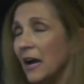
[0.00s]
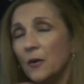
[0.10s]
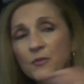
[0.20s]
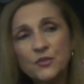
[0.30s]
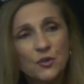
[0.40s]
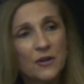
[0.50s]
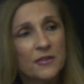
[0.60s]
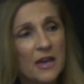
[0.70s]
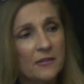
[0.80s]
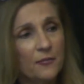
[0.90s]
We
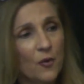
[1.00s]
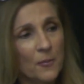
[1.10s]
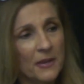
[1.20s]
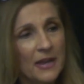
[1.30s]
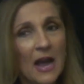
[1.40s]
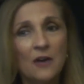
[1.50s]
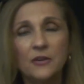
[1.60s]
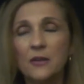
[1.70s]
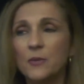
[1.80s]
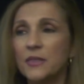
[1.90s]
started that in Fort Bend
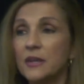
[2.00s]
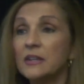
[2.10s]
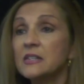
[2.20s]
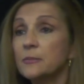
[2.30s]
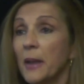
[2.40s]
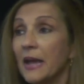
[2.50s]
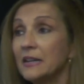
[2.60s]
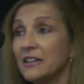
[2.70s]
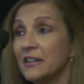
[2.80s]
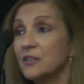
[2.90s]
County. We then
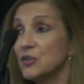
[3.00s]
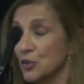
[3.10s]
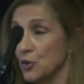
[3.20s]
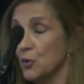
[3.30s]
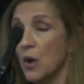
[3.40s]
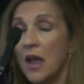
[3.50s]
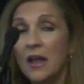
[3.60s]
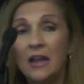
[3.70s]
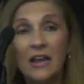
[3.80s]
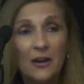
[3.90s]
expanded it to
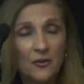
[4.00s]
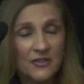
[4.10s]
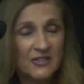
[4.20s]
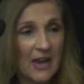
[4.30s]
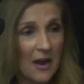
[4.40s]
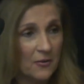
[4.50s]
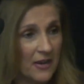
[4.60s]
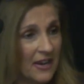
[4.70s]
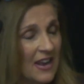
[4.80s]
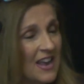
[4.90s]
Harris
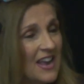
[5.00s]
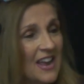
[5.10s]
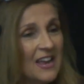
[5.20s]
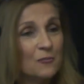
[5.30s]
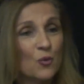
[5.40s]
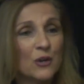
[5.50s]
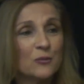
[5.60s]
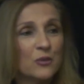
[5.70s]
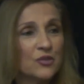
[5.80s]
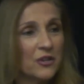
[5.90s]
County and
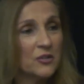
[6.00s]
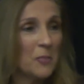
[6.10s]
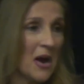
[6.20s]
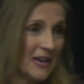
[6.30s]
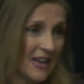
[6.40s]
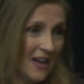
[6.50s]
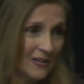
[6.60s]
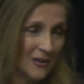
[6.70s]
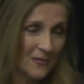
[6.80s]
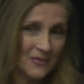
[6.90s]
worked with Judge Bonnie
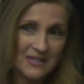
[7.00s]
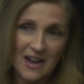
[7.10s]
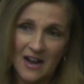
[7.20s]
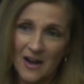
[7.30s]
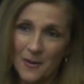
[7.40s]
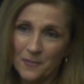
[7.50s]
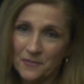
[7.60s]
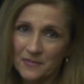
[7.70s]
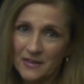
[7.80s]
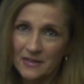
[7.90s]
Helms
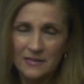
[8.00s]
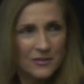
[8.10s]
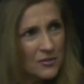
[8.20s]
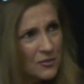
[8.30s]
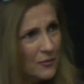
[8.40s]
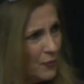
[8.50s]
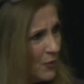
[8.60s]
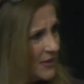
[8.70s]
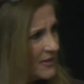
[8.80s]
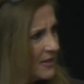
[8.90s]
in
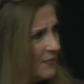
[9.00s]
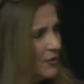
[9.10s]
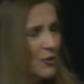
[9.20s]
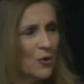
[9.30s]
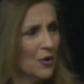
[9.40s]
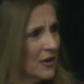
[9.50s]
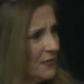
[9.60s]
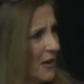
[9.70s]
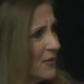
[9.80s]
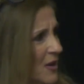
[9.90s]
247th Court,
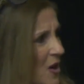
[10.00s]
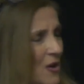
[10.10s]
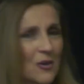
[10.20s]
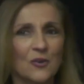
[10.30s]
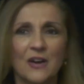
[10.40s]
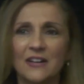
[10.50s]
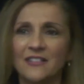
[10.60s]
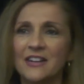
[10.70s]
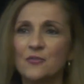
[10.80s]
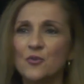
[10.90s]
if I recall
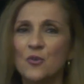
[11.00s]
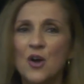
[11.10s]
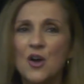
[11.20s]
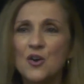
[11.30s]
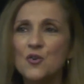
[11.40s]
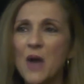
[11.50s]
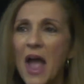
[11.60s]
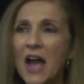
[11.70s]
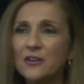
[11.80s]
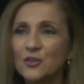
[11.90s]
correctly, who
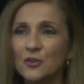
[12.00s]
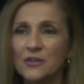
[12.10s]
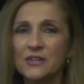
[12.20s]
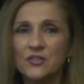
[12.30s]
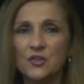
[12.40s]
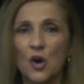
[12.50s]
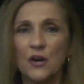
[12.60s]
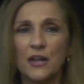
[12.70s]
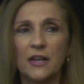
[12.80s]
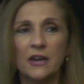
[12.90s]
actually
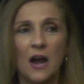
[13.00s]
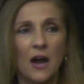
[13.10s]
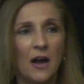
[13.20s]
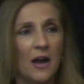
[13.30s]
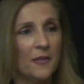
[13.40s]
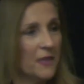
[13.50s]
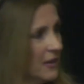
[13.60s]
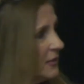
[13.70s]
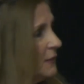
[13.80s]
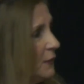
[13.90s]
started, I
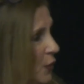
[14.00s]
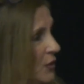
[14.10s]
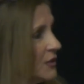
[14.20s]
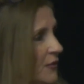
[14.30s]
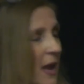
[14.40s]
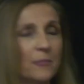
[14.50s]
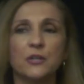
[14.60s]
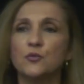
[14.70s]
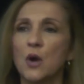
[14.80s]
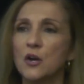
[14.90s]
think, the first
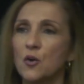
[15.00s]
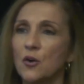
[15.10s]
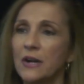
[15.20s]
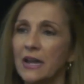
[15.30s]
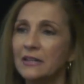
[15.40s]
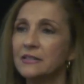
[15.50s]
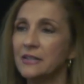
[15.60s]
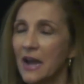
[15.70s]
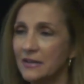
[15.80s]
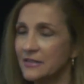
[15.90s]
family drug court in
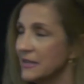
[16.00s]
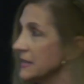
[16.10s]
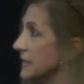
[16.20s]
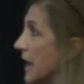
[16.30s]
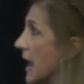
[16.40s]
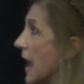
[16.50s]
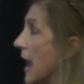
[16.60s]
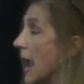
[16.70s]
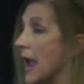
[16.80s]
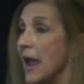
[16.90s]
Texas.
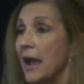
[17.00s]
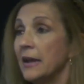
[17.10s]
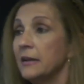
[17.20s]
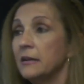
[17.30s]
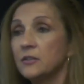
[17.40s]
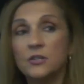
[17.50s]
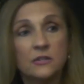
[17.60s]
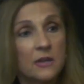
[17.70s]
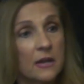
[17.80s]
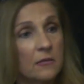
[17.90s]
And
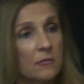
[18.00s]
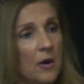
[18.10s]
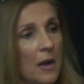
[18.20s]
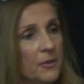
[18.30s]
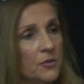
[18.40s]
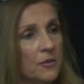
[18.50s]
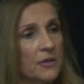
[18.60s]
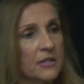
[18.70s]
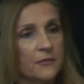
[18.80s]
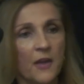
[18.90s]
she's like, well, I've been
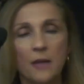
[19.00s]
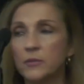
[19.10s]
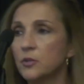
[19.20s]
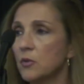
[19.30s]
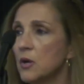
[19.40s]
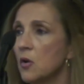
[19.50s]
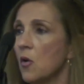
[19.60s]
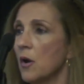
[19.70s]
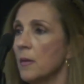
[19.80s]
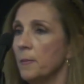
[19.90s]
doing this family drug
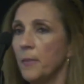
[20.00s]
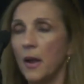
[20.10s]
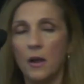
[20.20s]
court, but